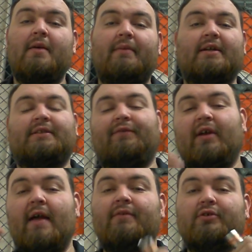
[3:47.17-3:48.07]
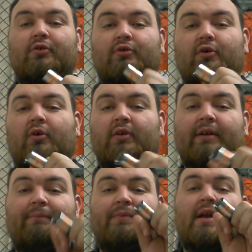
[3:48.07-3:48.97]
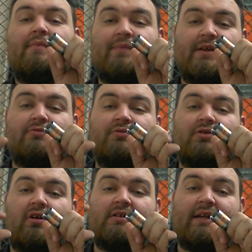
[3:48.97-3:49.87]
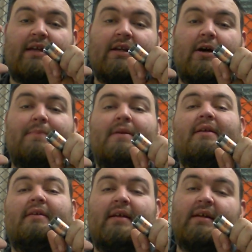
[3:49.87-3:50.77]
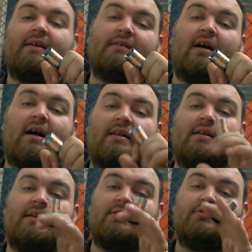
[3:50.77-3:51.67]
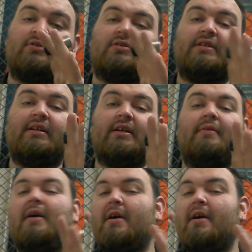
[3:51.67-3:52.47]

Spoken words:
Because if you have a dual coil and this one starts heating up and then it gets hot and then this one starts heating up,